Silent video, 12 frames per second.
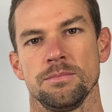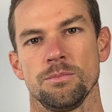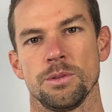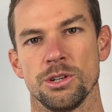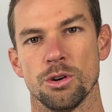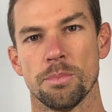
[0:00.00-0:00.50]

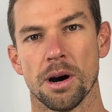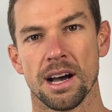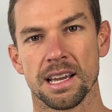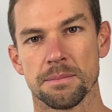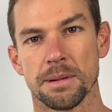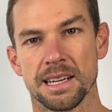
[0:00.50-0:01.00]
When you're
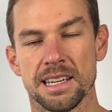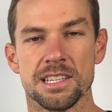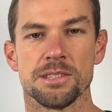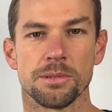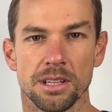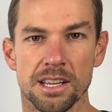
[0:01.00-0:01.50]
buying a
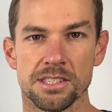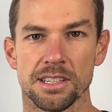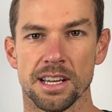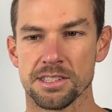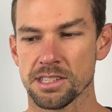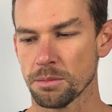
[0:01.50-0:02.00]
magnesium
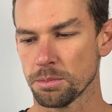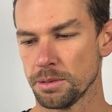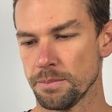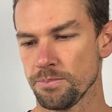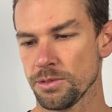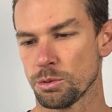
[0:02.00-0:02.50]
glycinate
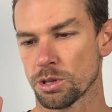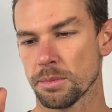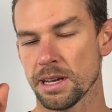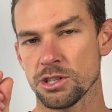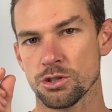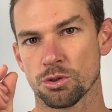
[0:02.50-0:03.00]
supplement, you want to
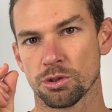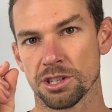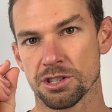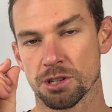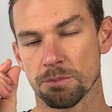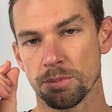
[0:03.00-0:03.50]
make sure that
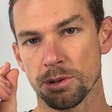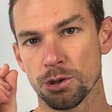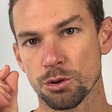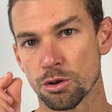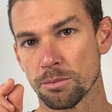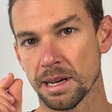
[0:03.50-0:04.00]
it's a
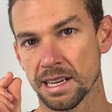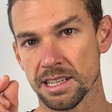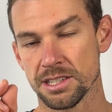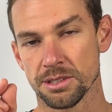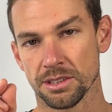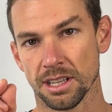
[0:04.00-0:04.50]
pure
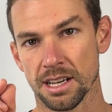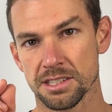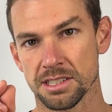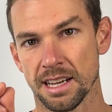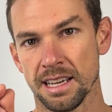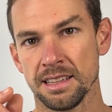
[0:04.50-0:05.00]
magnesium
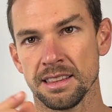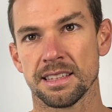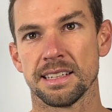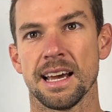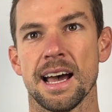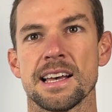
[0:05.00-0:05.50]
glycinate
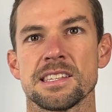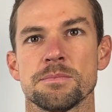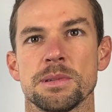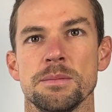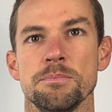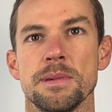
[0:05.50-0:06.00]
that hasn't
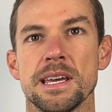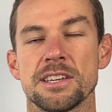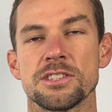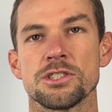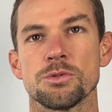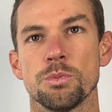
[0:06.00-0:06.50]
been
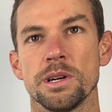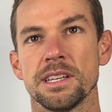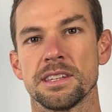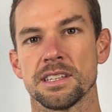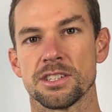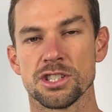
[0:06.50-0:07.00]
mixed
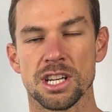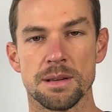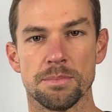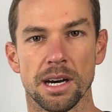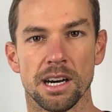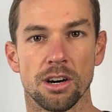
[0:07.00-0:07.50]
with a
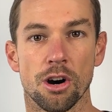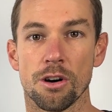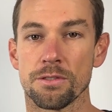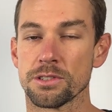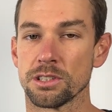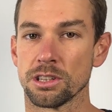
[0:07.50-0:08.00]
cheaper,
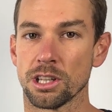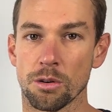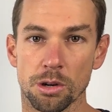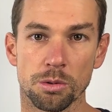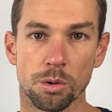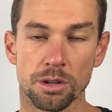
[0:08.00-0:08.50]
often
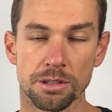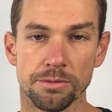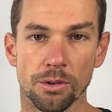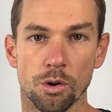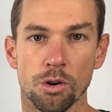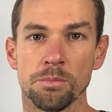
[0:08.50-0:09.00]
lower quality
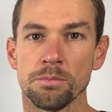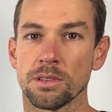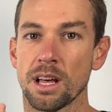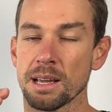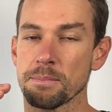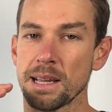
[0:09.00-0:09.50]
form
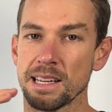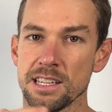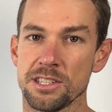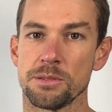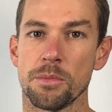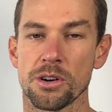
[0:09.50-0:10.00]
like
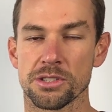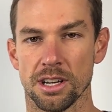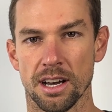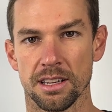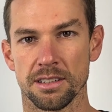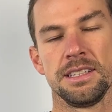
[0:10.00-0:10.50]
magnesium
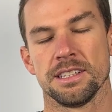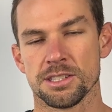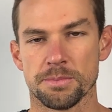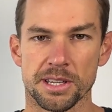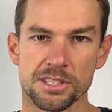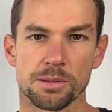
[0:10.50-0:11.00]
oxide. This
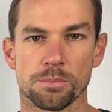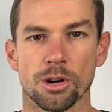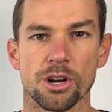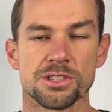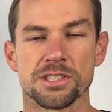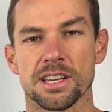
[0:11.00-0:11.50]
mixing
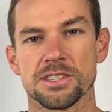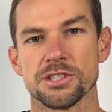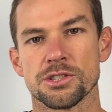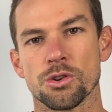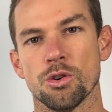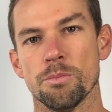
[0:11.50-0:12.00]
process
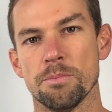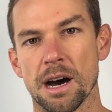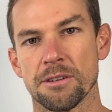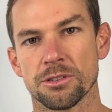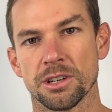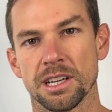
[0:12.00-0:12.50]
is called
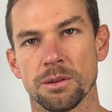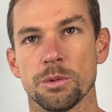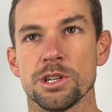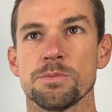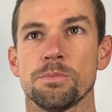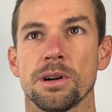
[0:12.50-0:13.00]
buffering,
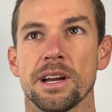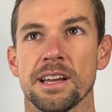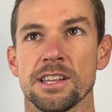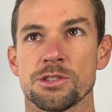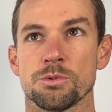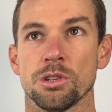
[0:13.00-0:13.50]
which
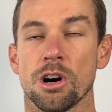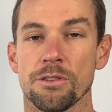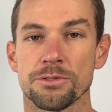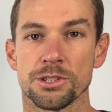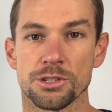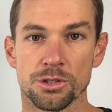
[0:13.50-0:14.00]
brands will
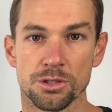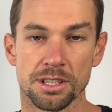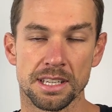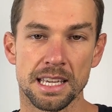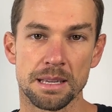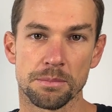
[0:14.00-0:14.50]
often do to
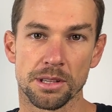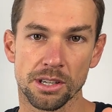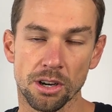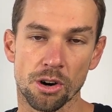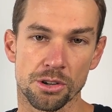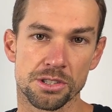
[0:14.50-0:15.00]
keep the
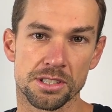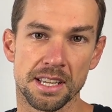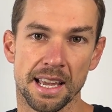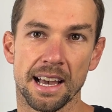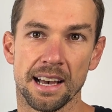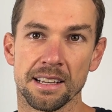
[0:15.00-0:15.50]
cost
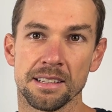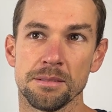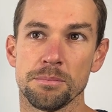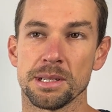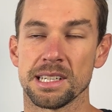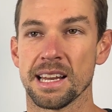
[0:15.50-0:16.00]
down,
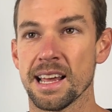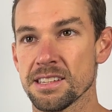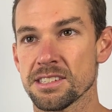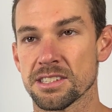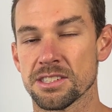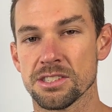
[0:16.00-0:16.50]
but in
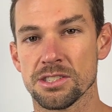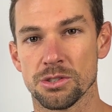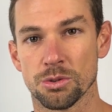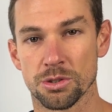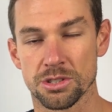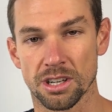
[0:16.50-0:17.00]
essence,
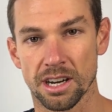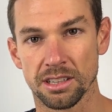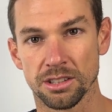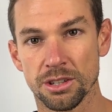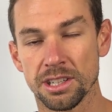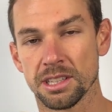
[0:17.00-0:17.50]
you're
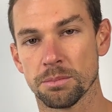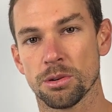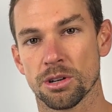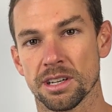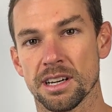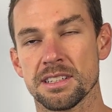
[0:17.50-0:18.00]
diluting the
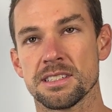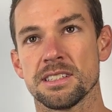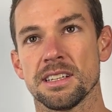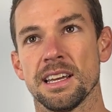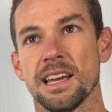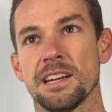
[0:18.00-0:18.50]
product
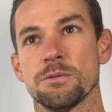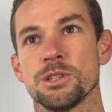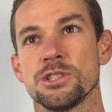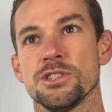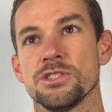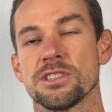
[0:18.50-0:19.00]
and
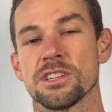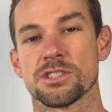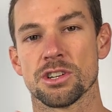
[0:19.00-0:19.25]
reducing its